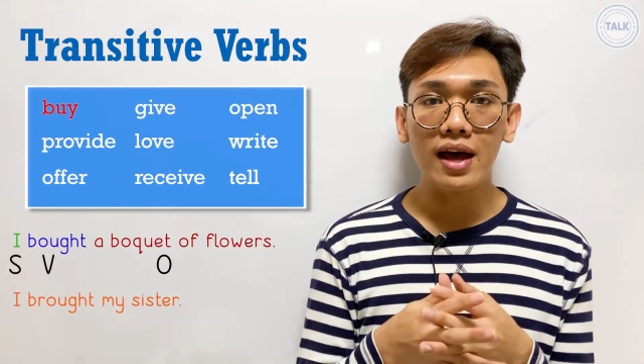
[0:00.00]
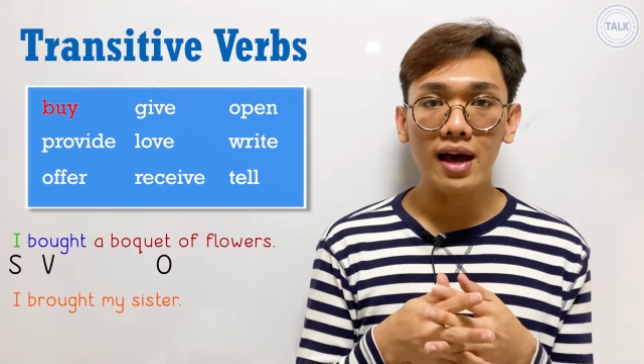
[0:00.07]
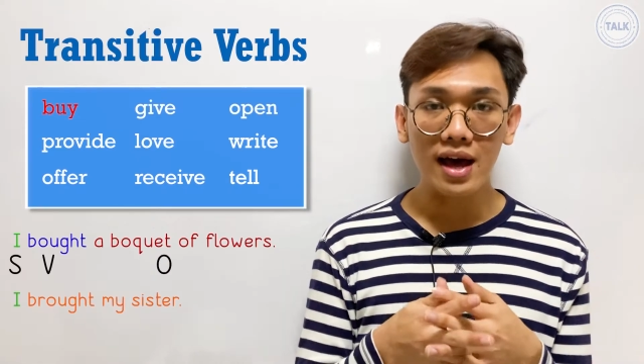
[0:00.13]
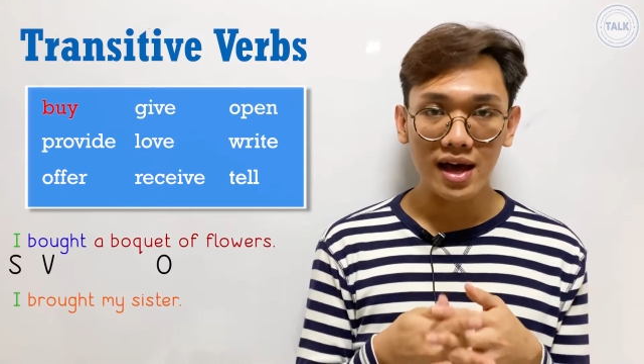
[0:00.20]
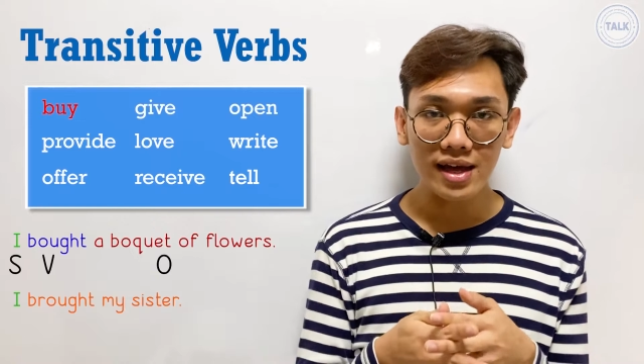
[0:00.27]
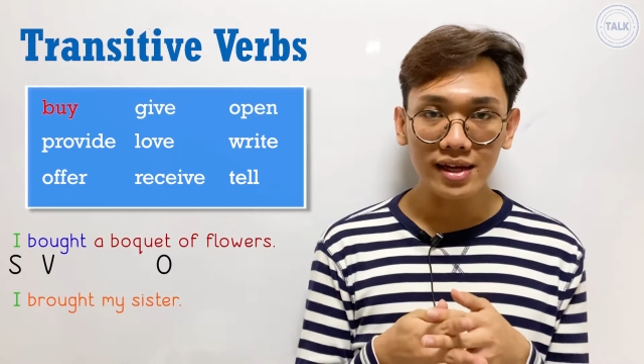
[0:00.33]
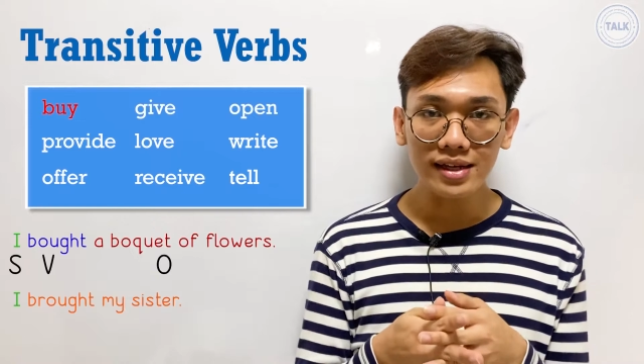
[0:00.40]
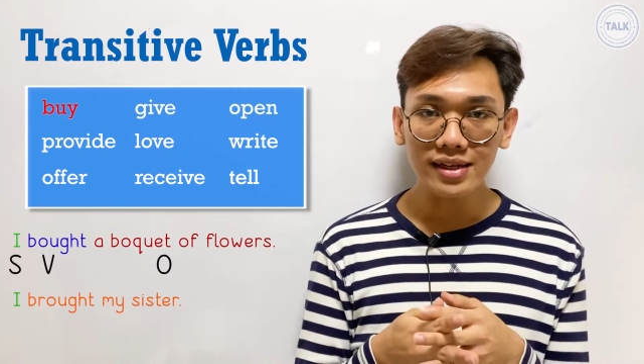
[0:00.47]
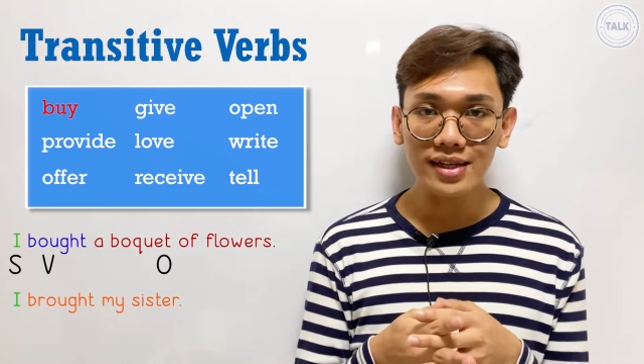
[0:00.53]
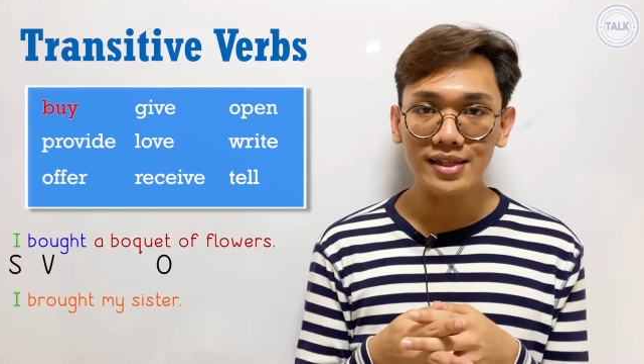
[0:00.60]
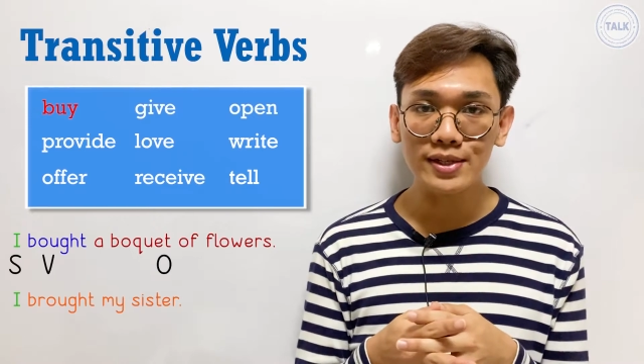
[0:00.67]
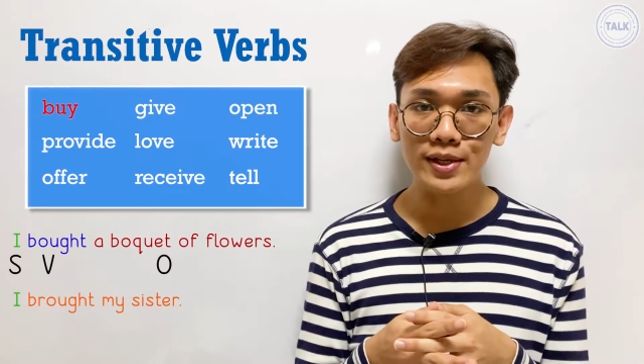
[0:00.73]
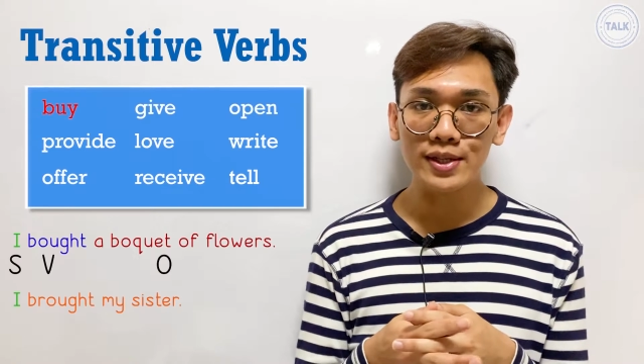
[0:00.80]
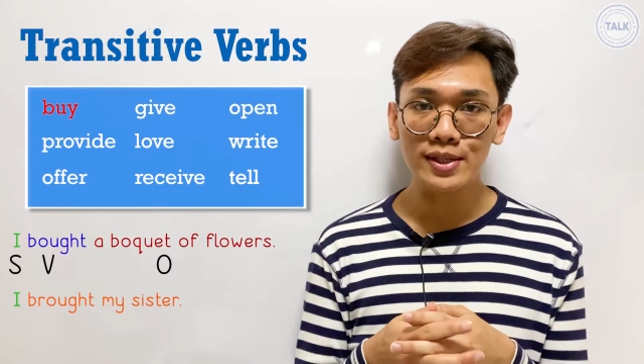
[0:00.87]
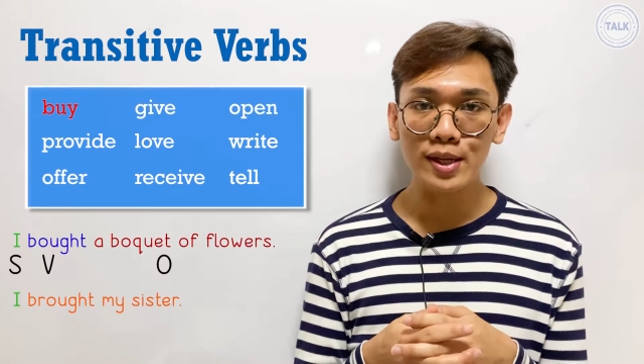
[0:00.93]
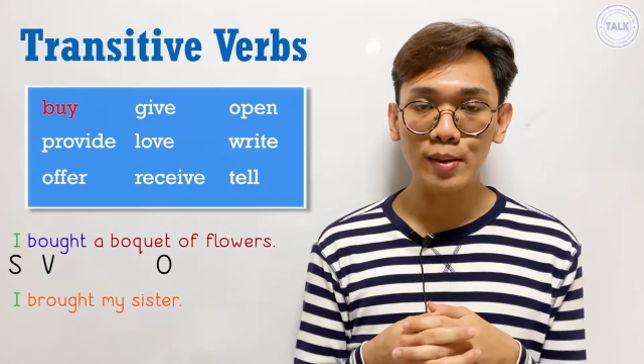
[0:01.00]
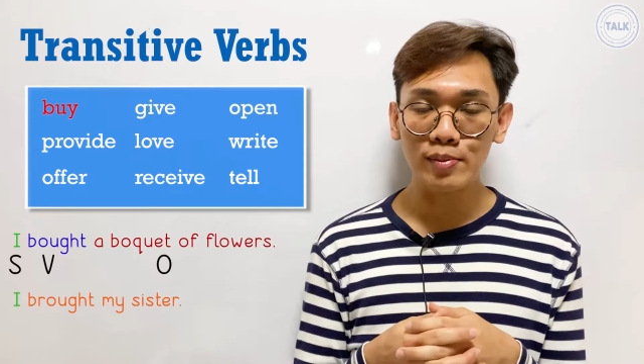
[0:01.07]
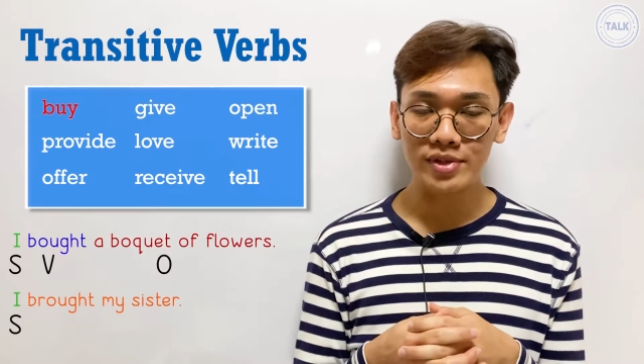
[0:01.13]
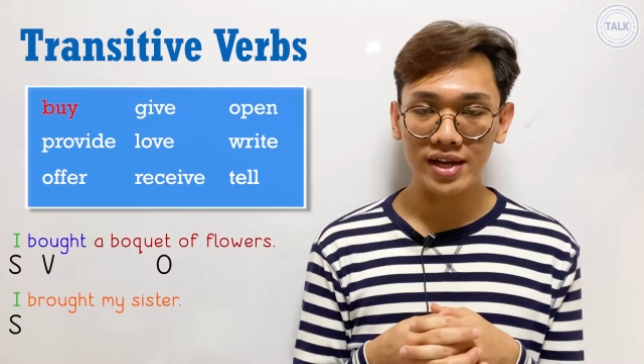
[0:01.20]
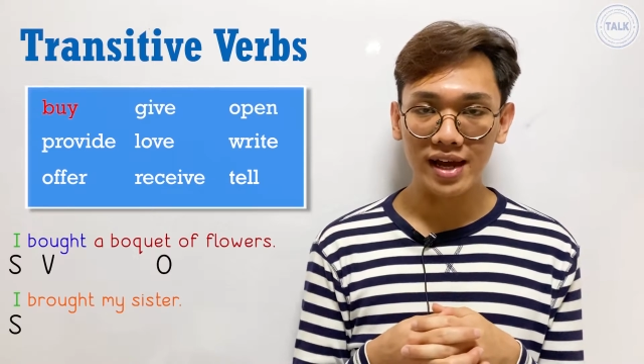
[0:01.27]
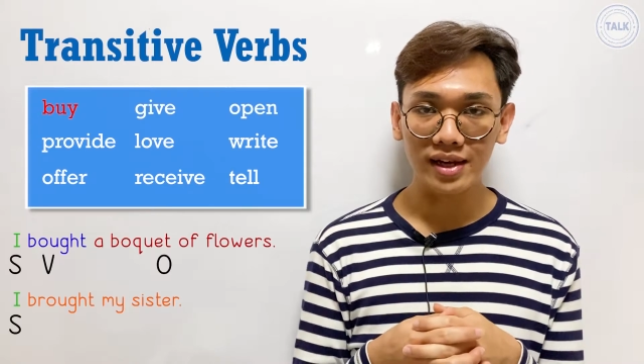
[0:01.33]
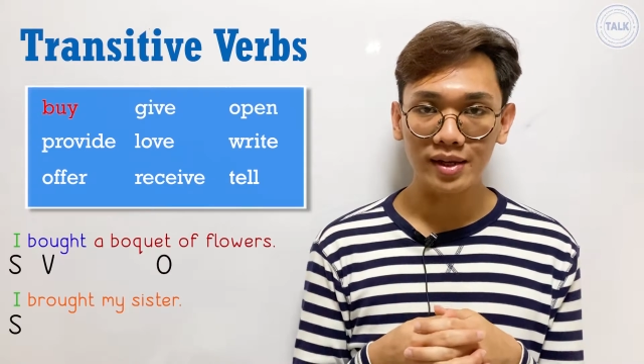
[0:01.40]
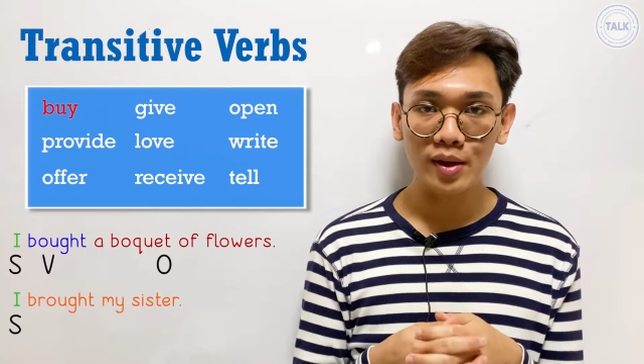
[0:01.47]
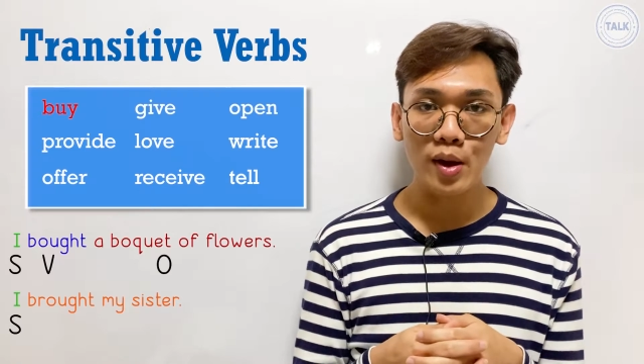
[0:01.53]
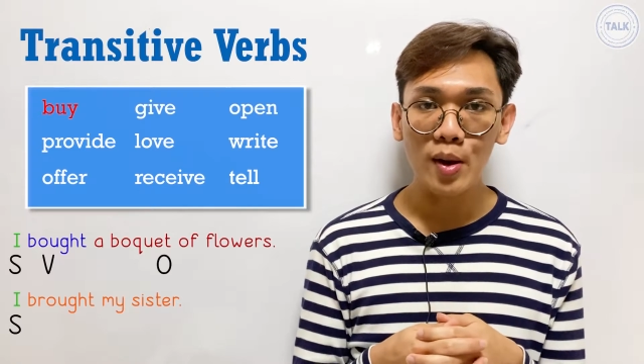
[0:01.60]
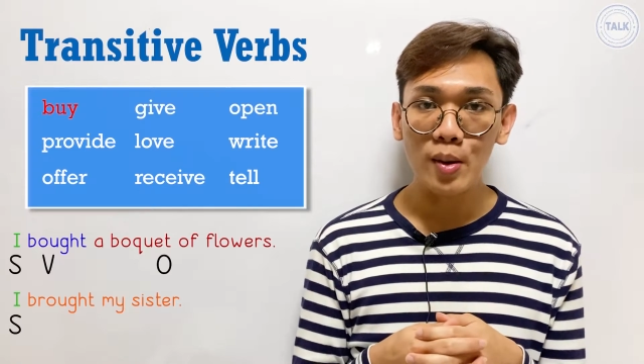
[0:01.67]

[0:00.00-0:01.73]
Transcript: I is your subject,